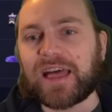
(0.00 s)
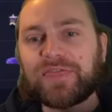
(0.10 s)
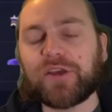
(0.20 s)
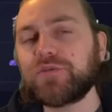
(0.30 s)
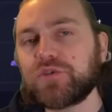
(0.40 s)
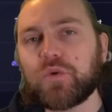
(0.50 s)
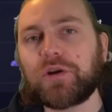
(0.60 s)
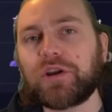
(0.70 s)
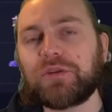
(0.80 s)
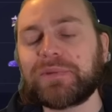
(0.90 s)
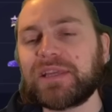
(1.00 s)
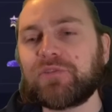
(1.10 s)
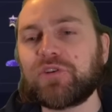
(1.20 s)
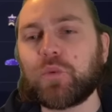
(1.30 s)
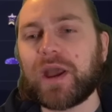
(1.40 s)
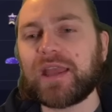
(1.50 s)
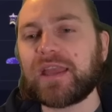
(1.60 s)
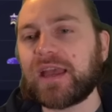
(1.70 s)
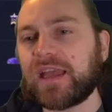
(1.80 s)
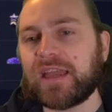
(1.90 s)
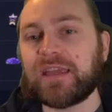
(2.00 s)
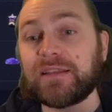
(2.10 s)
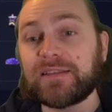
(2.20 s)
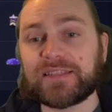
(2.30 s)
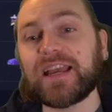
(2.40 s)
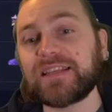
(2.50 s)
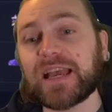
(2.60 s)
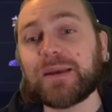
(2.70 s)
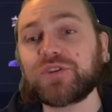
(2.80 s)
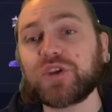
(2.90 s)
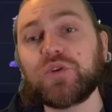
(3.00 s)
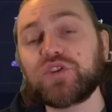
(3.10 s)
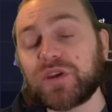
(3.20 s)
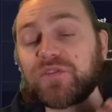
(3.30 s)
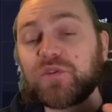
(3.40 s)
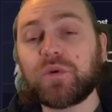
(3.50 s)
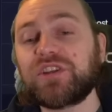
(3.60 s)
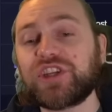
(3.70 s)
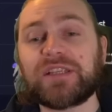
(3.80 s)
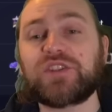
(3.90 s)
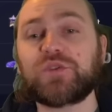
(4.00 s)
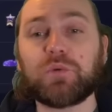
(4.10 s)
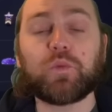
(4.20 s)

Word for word: Those are what I'm going to be giving away in today's episode. So if you want a chance to win